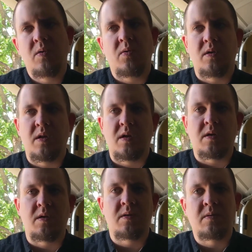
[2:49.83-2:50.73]

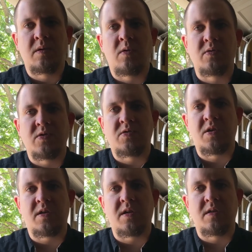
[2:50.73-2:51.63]
we'll go over to the
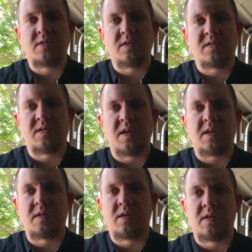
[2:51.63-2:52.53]
truck here in just a
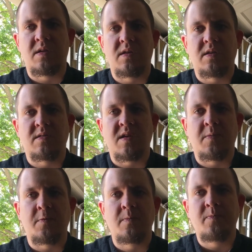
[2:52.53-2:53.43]
second and get a
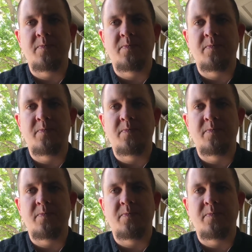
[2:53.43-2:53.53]
sample.